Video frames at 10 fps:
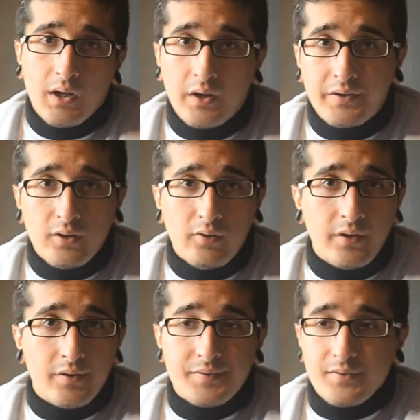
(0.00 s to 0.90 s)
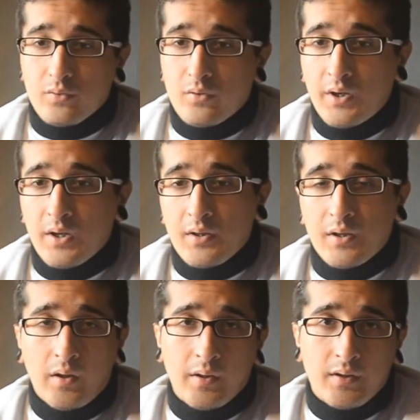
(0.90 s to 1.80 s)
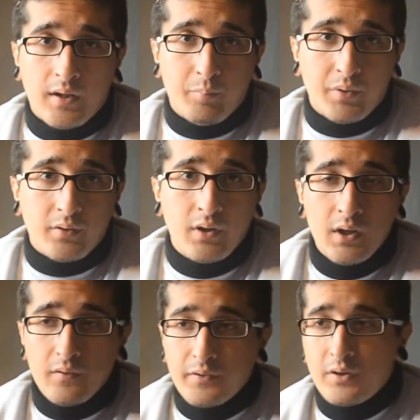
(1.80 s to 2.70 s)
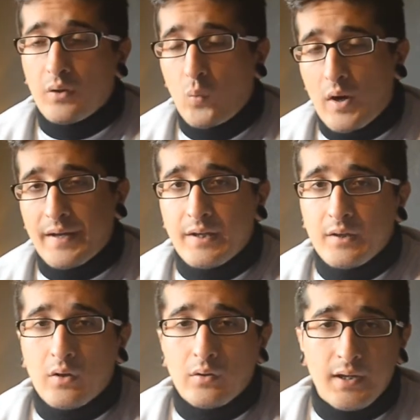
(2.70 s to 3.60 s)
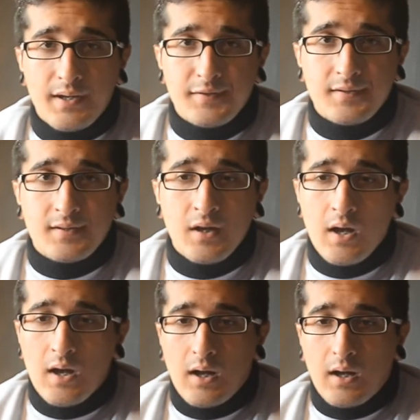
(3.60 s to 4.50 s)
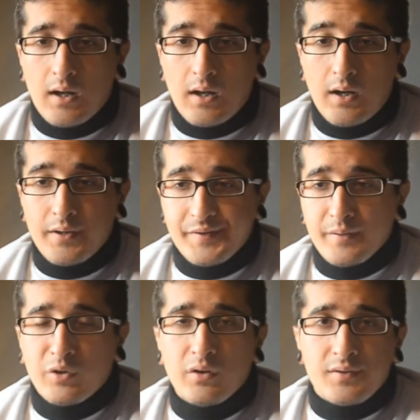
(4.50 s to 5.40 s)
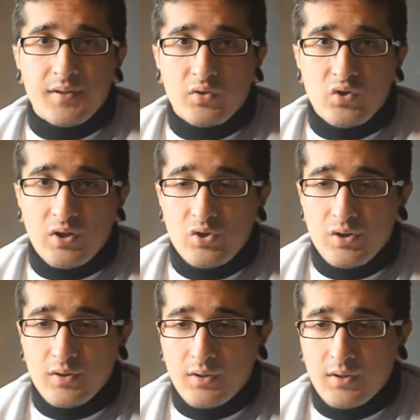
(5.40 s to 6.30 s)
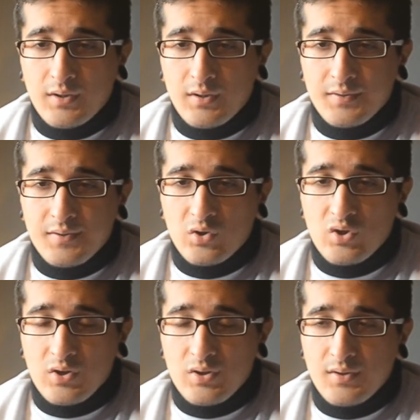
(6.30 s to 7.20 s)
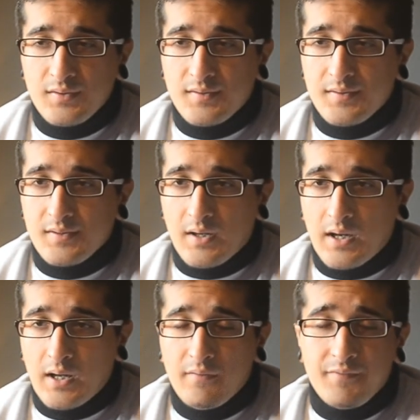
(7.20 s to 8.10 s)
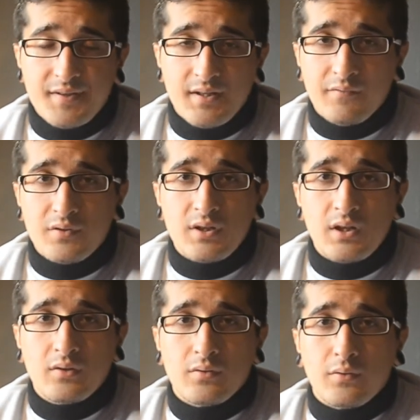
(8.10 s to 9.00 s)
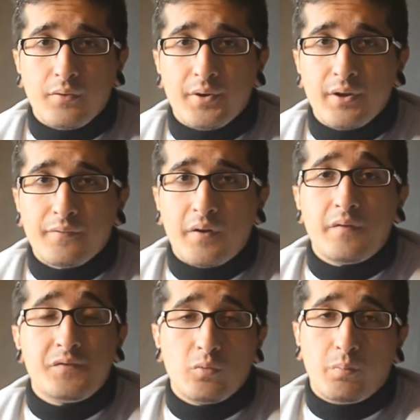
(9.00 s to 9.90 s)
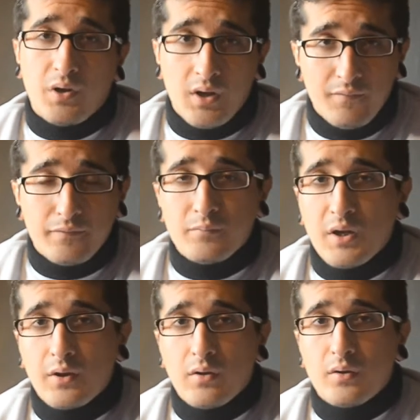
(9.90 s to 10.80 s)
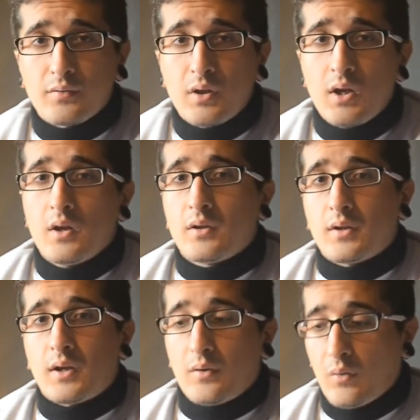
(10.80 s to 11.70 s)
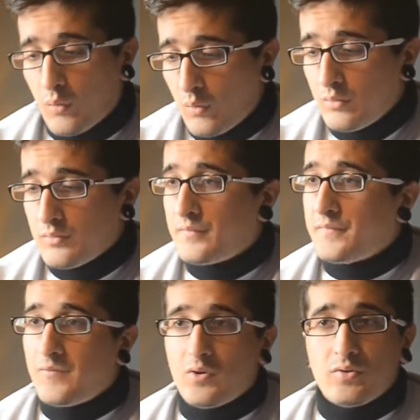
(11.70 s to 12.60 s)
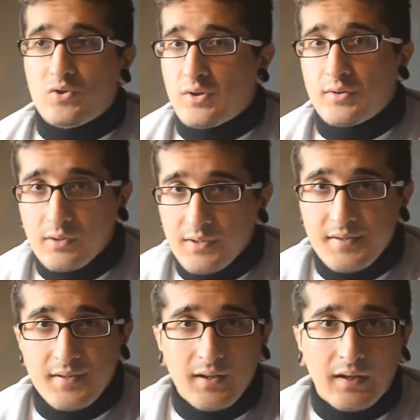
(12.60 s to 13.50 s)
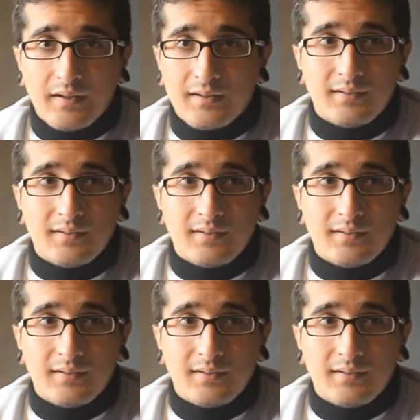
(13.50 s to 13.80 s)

interiors or anything like that, but if you need a wide-angle lens, some good suggestions. I have a 17 to 35 2.8 from Nikon, that old photojournalistic